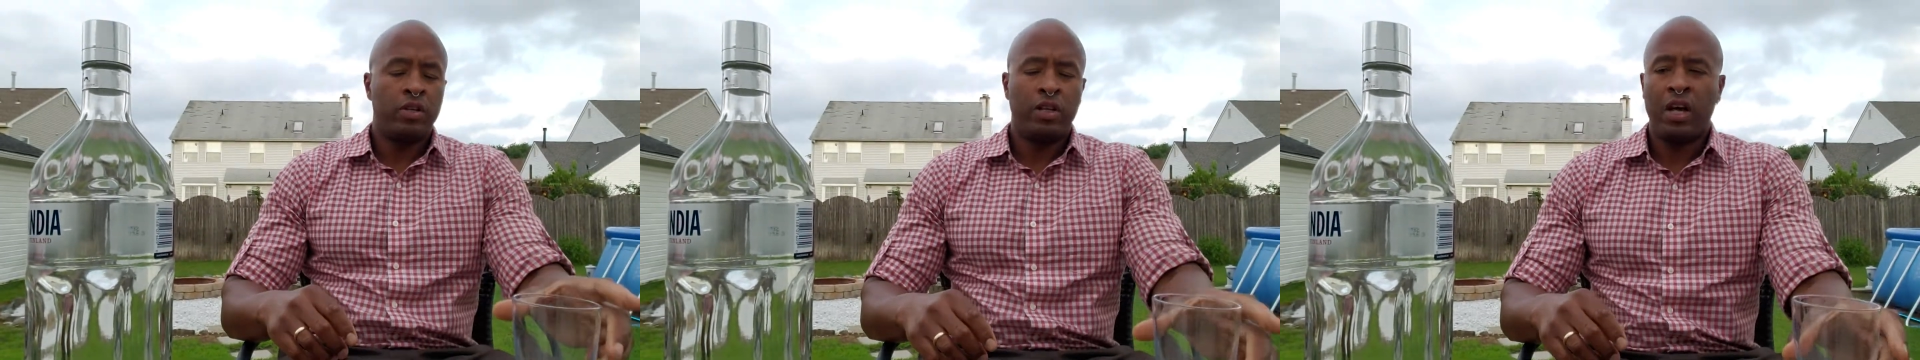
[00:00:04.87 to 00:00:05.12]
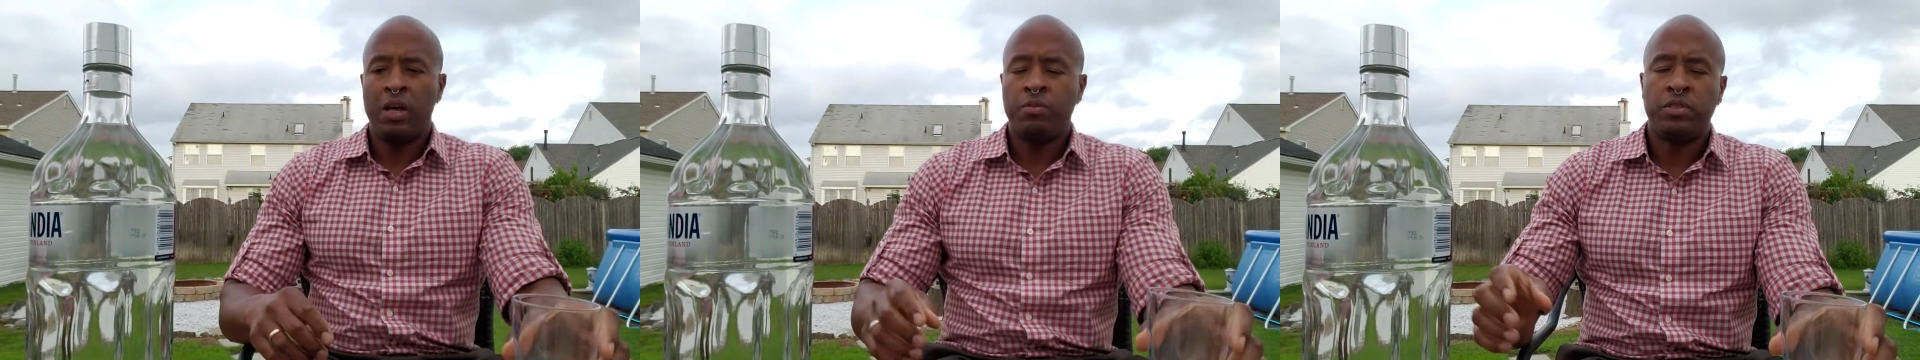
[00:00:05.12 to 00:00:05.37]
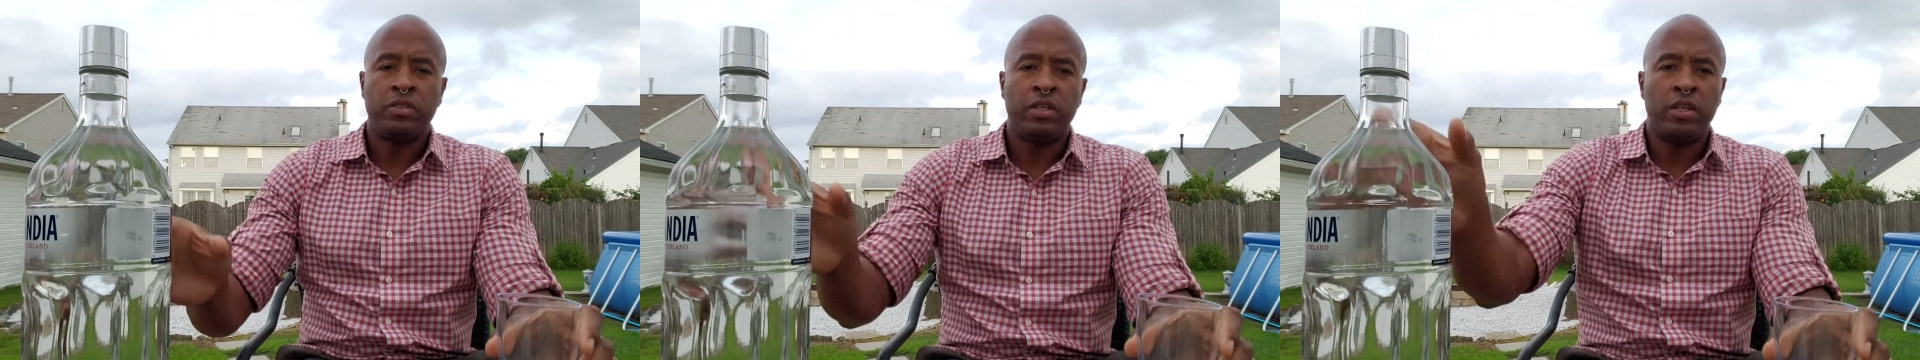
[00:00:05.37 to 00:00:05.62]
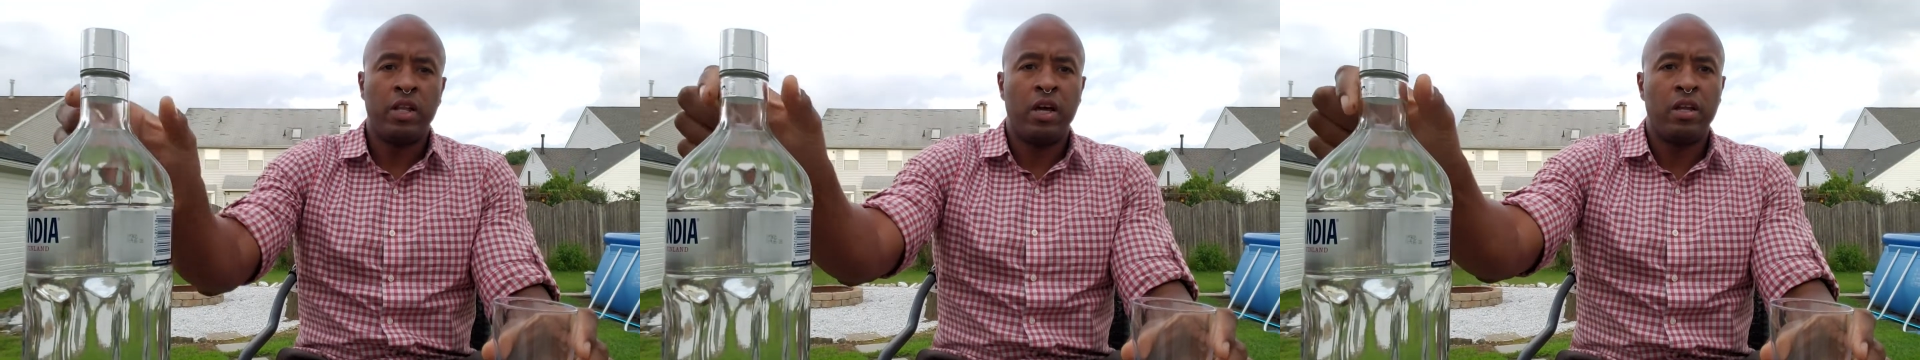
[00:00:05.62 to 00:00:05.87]
And I'm
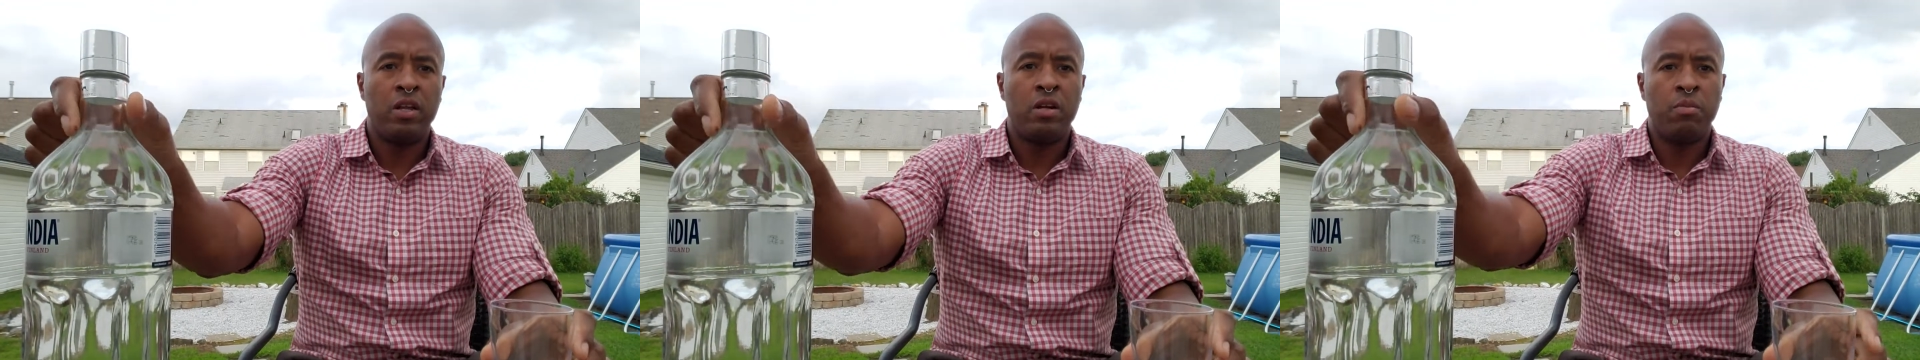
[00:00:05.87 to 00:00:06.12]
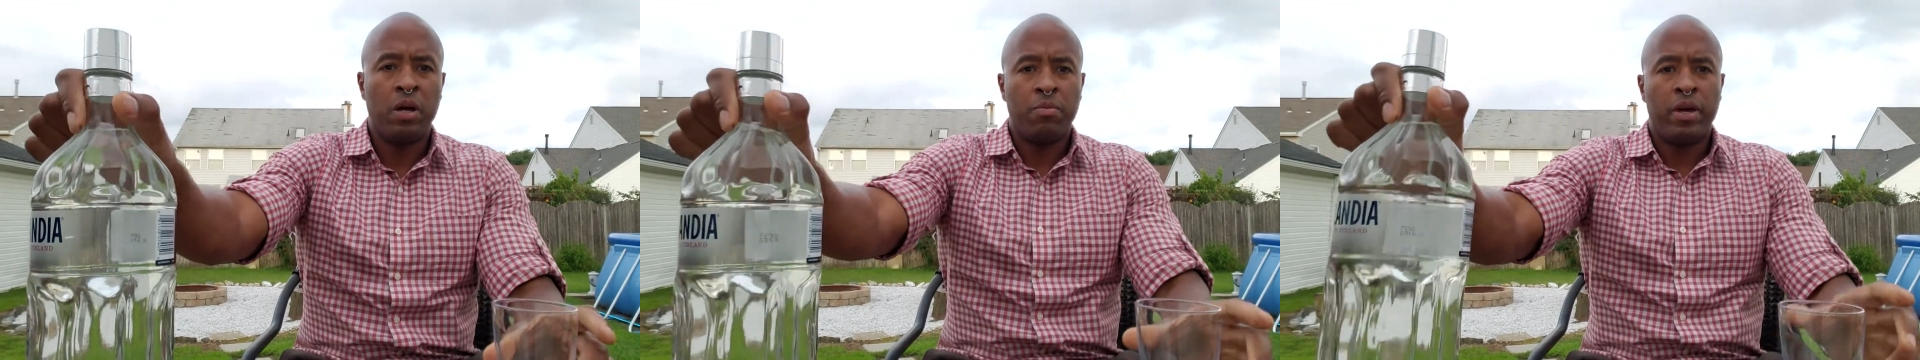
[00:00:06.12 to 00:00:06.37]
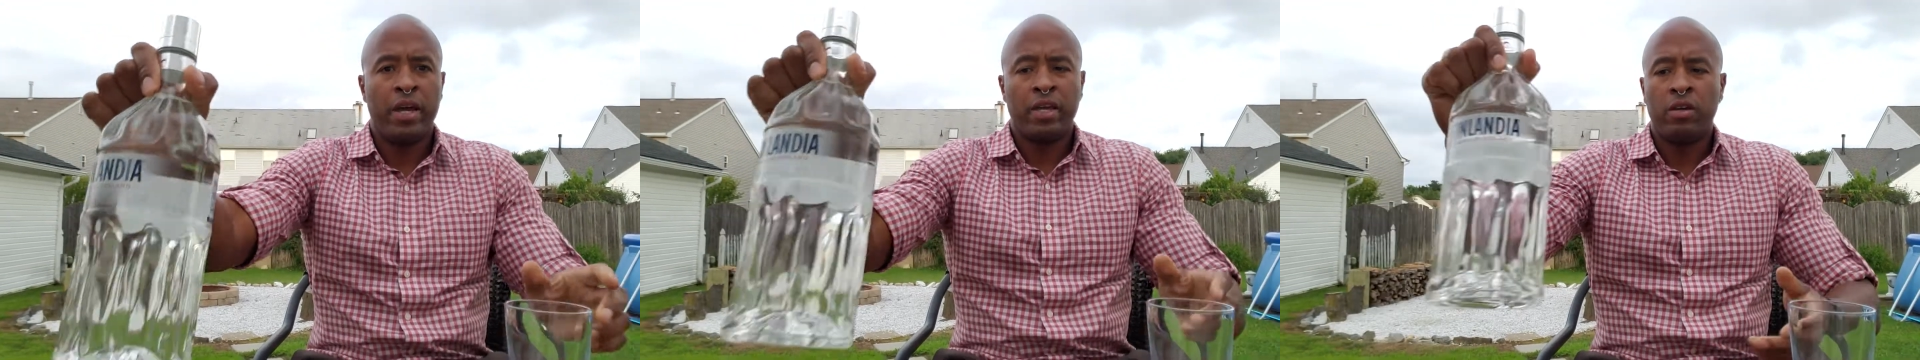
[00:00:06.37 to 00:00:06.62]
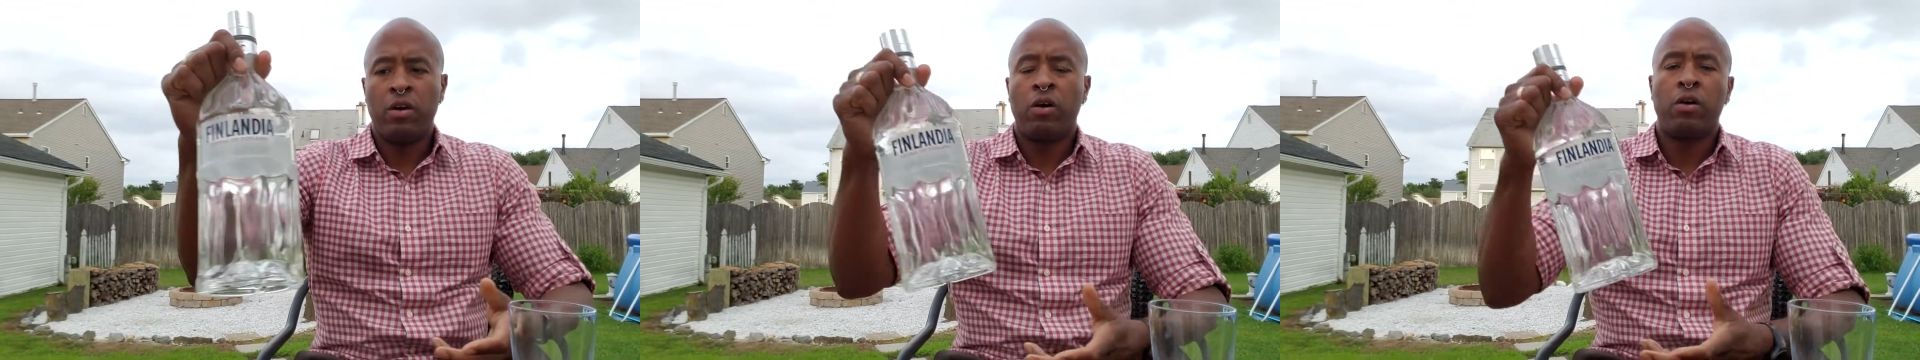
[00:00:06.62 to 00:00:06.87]
sitting out here in my
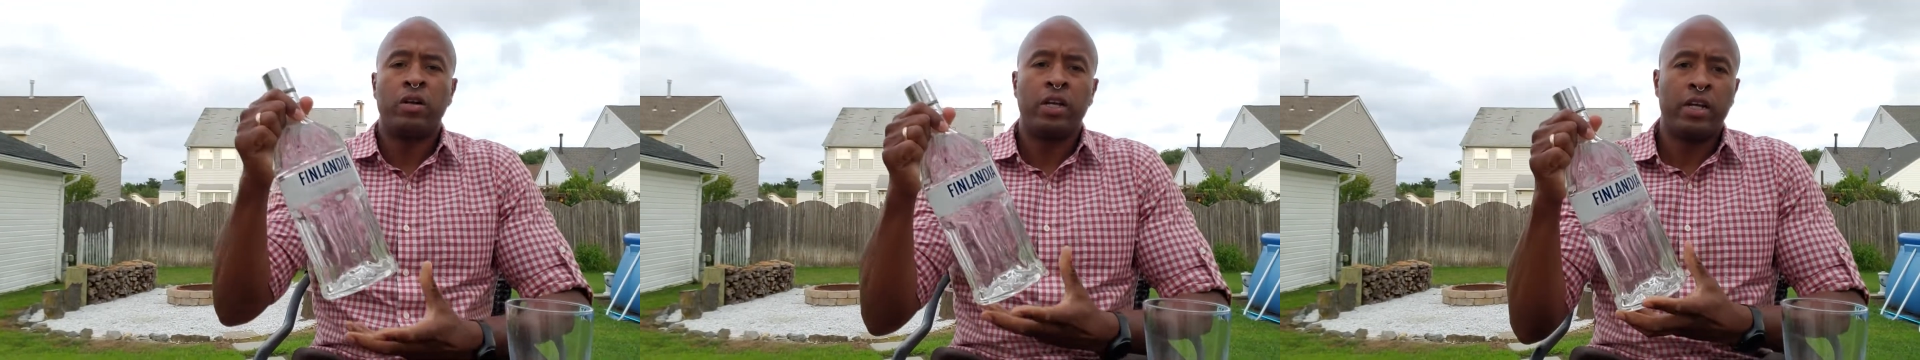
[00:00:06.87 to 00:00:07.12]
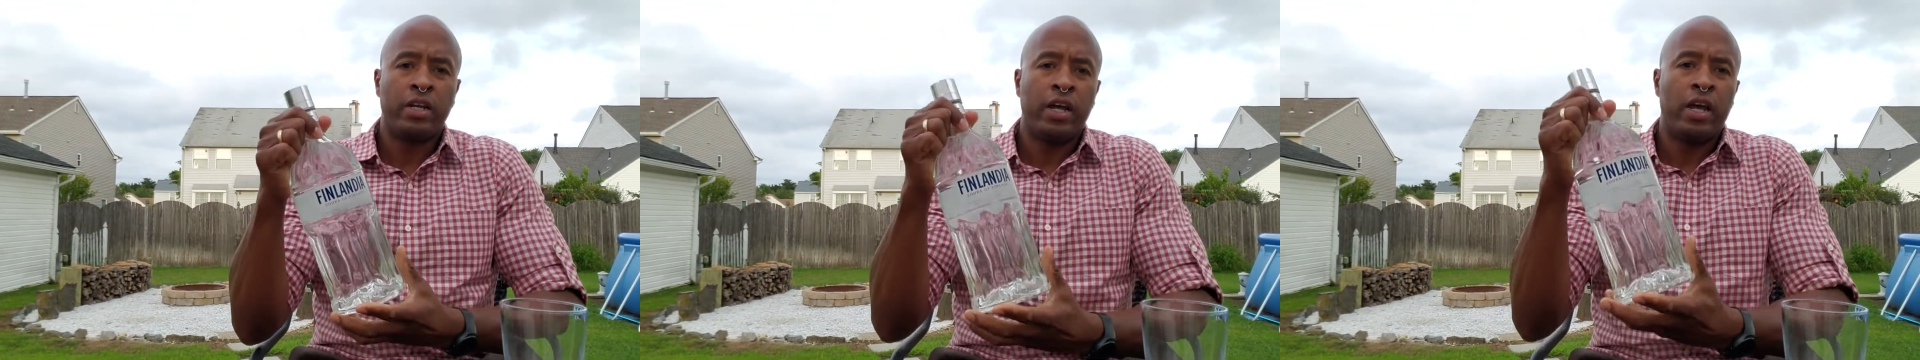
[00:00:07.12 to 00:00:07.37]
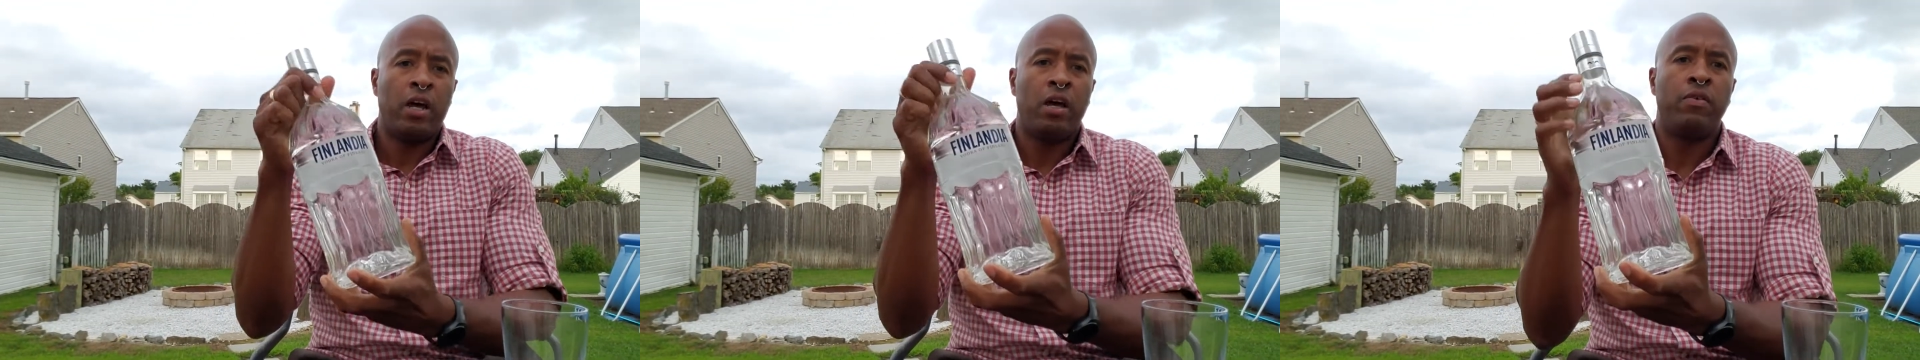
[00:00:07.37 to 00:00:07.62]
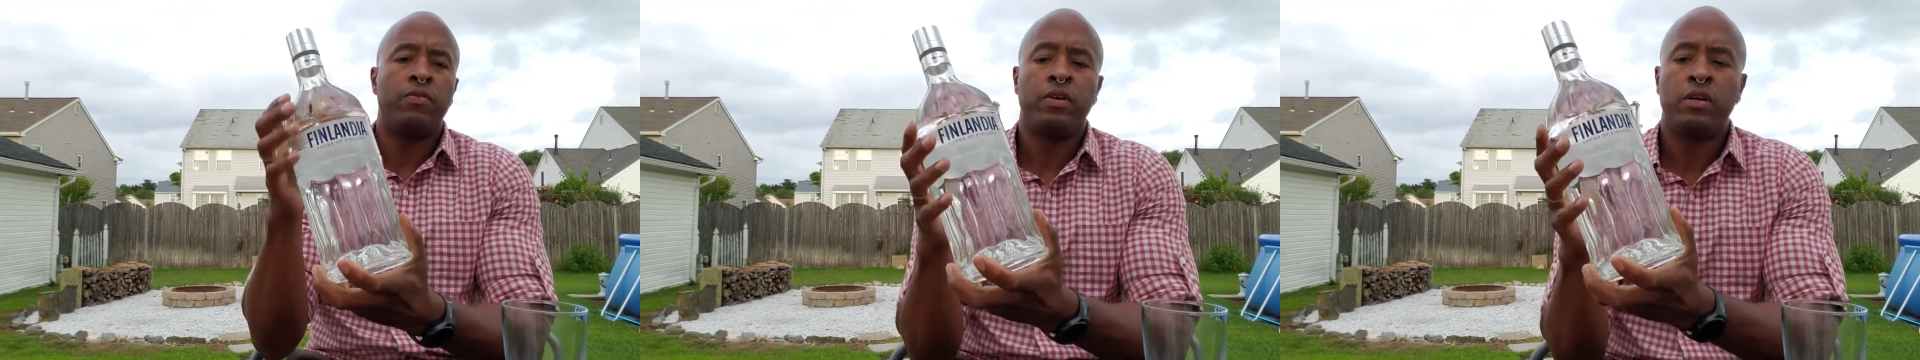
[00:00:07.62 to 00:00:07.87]
backyard and I have